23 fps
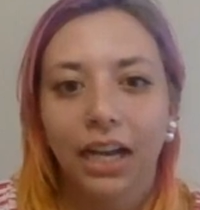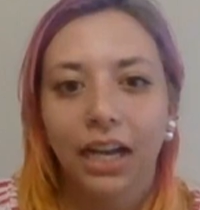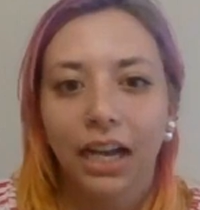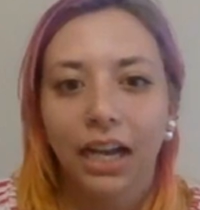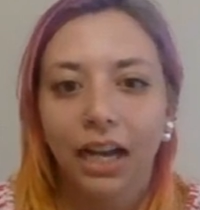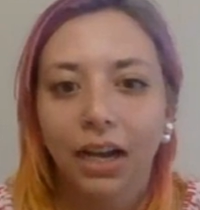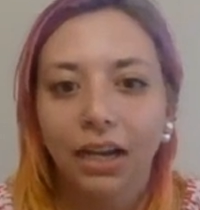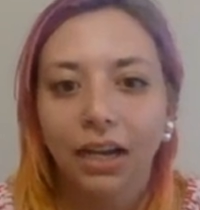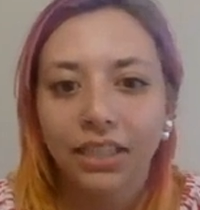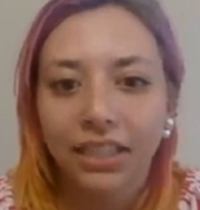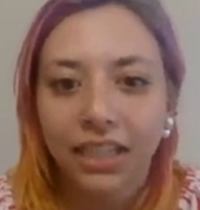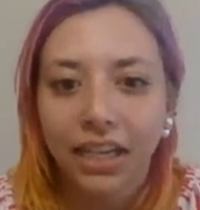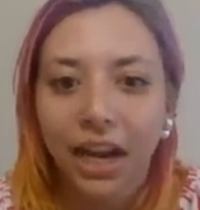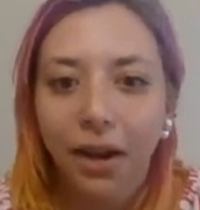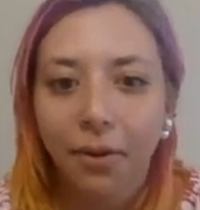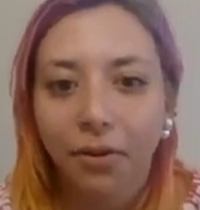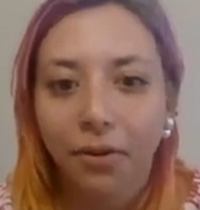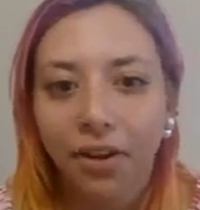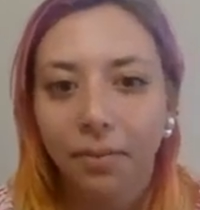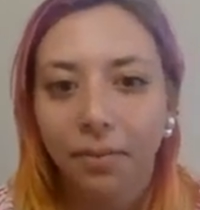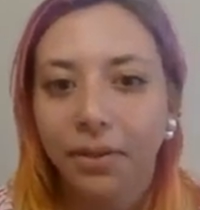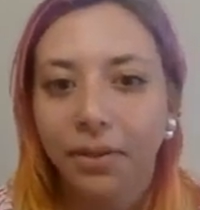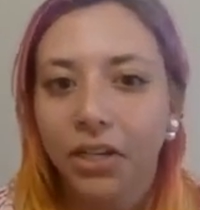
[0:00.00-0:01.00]
So
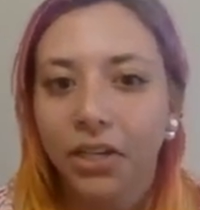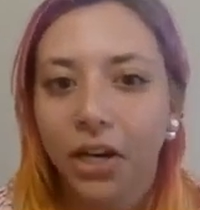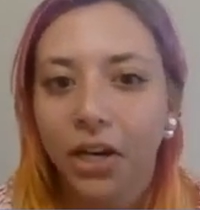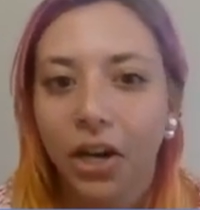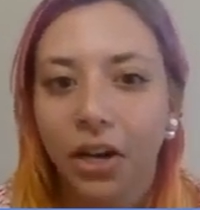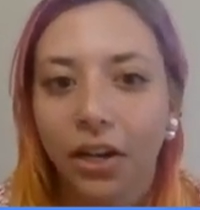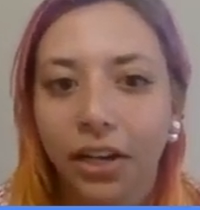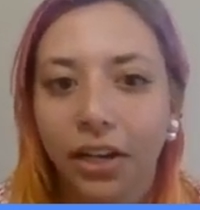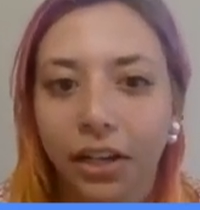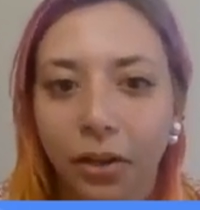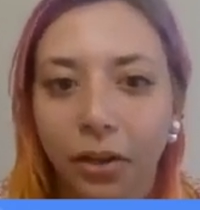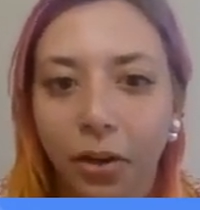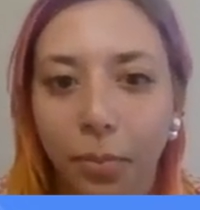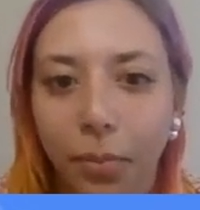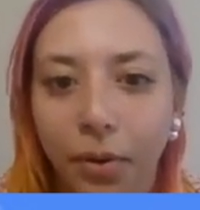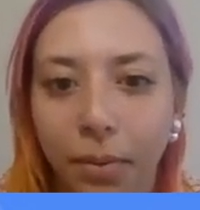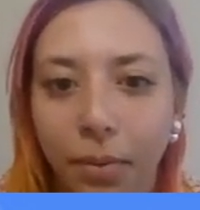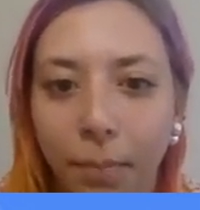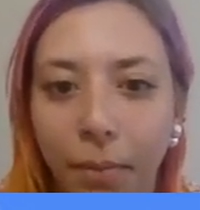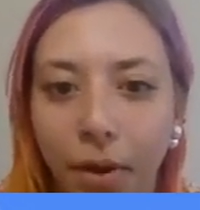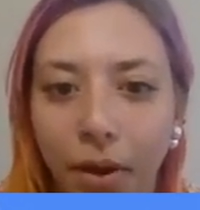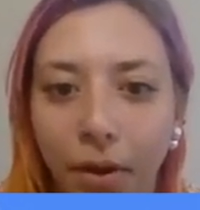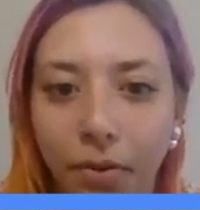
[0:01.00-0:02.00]
today we're
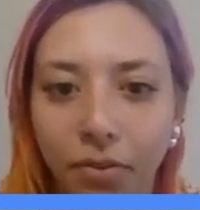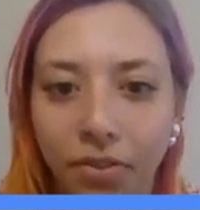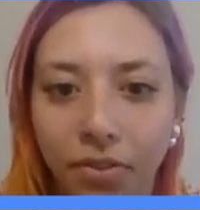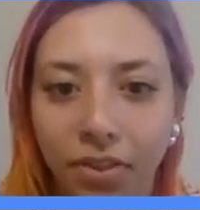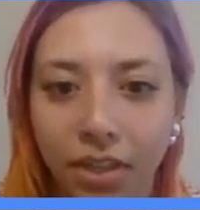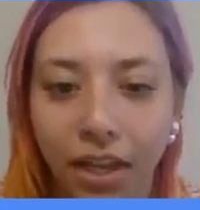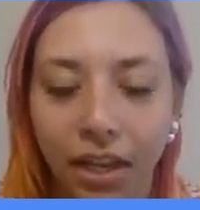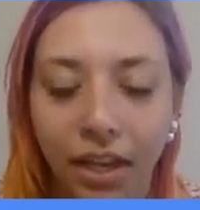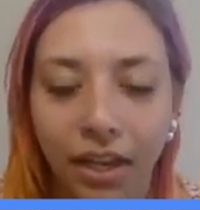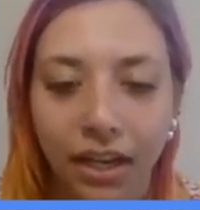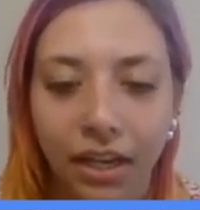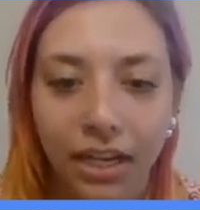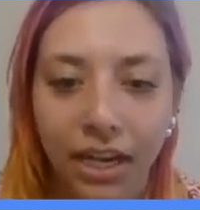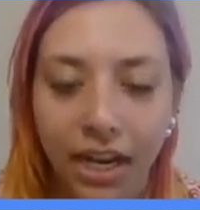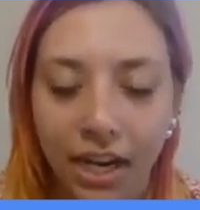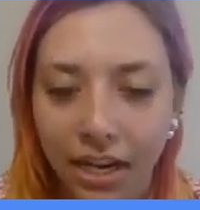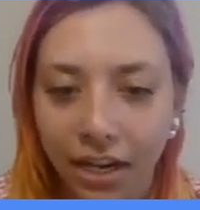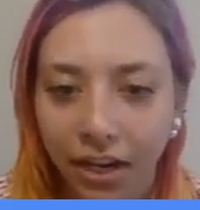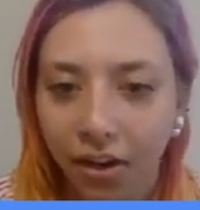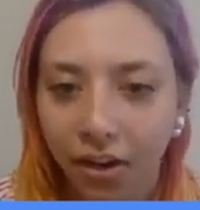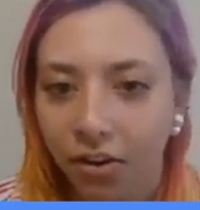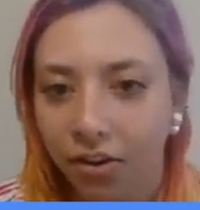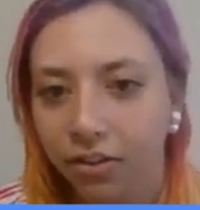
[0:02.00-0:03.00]
going to be talking a little bit
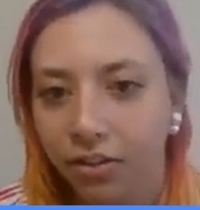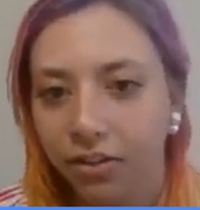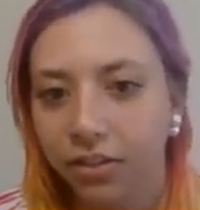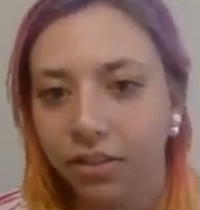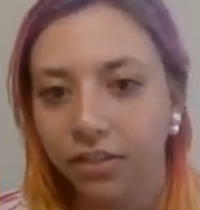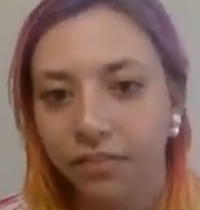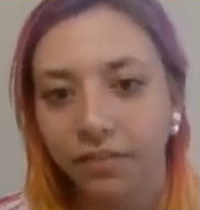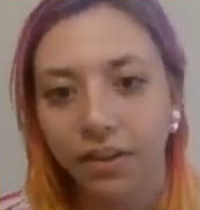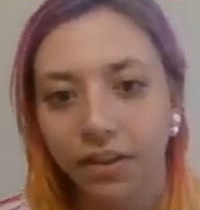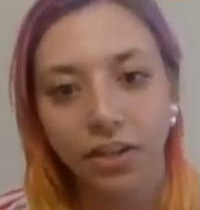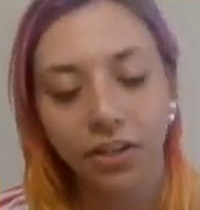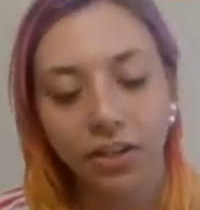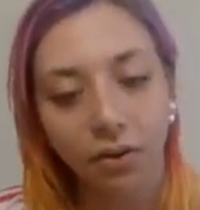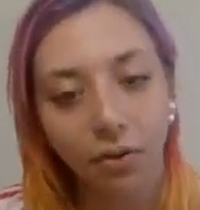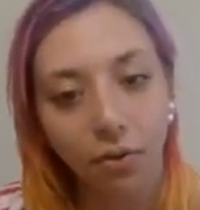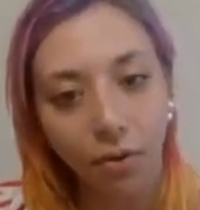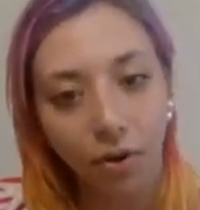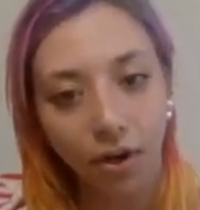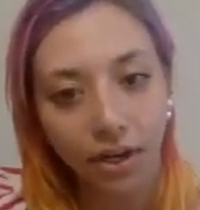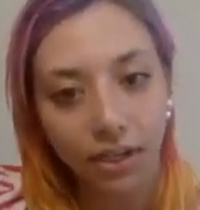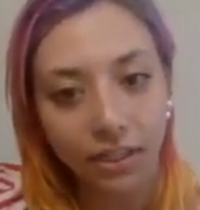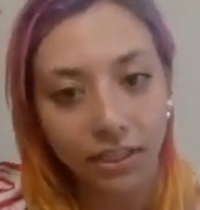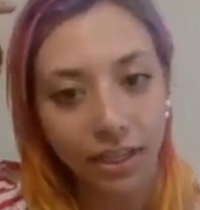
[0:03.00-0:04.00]
about the Canadian
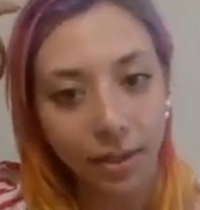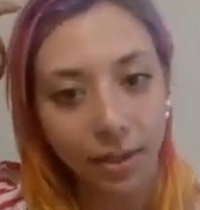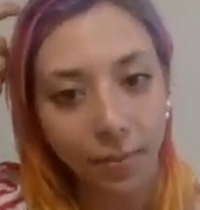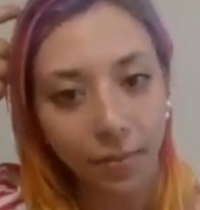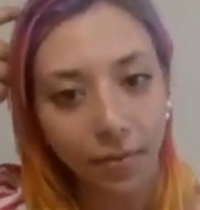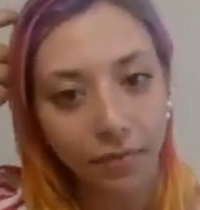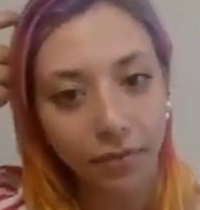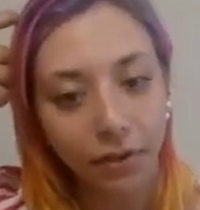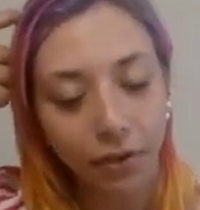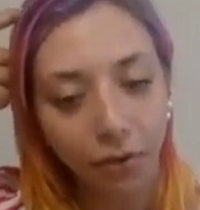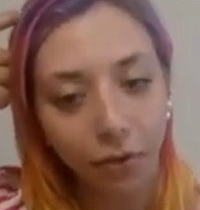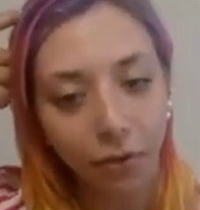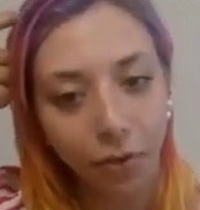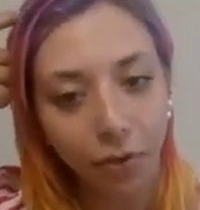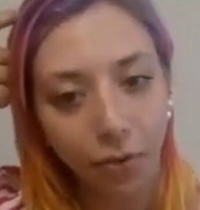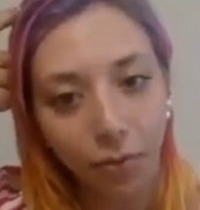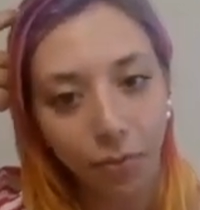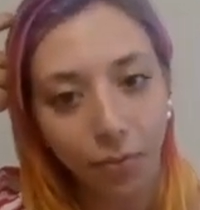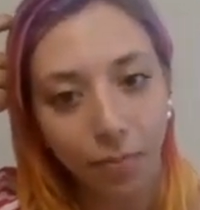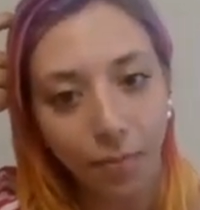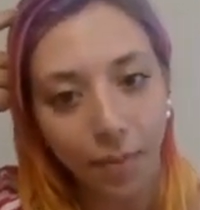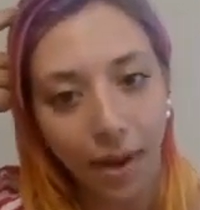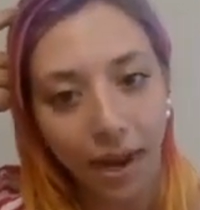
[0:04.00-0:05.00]
Conservation Corps. Some
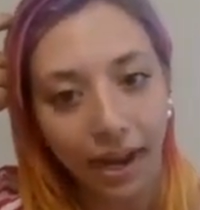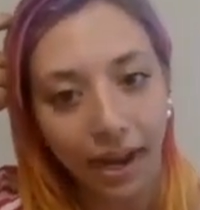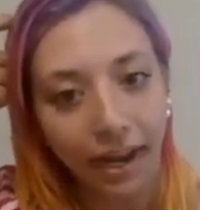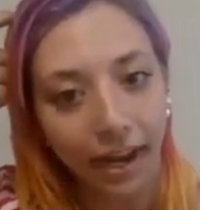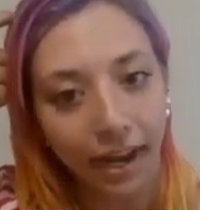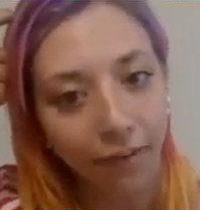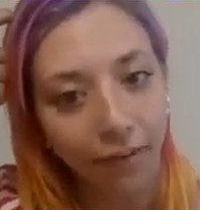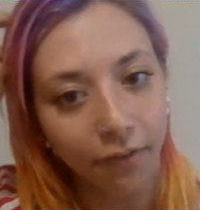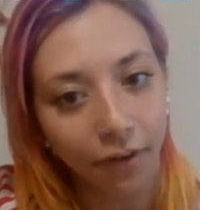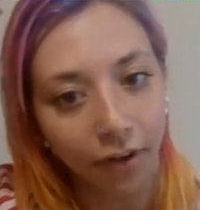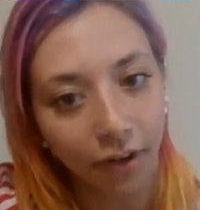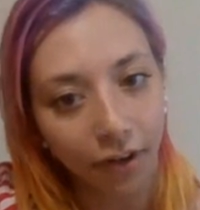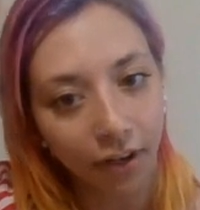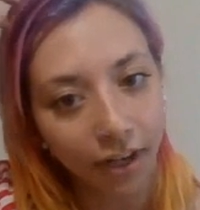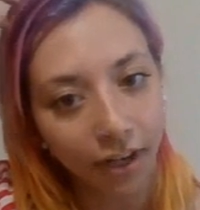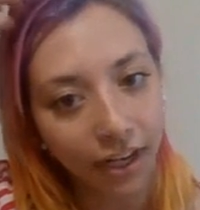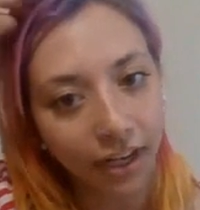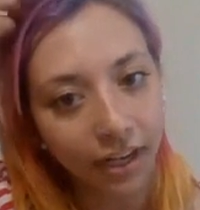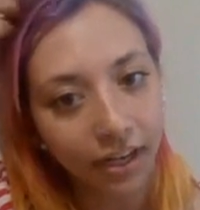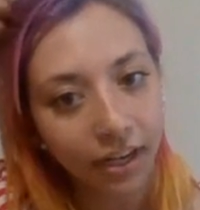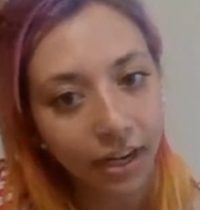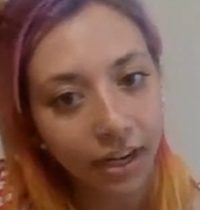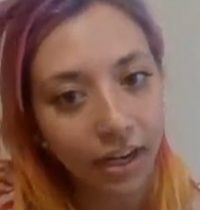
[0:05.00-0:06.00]
of you may have
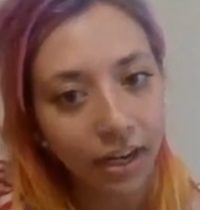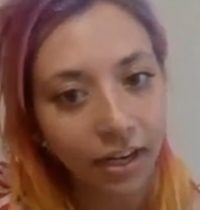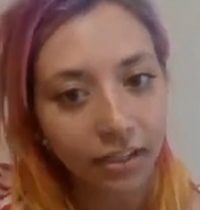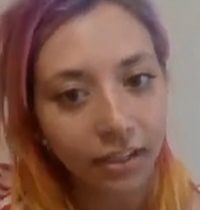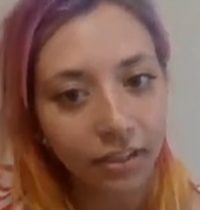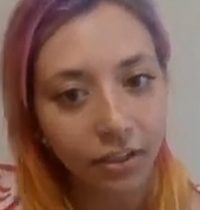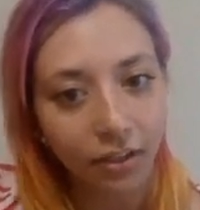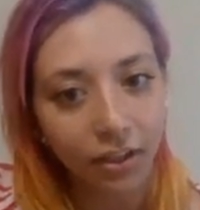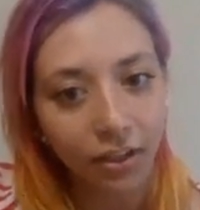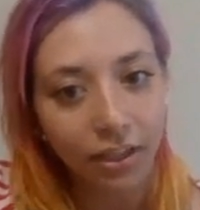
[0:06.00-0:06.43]
heard it.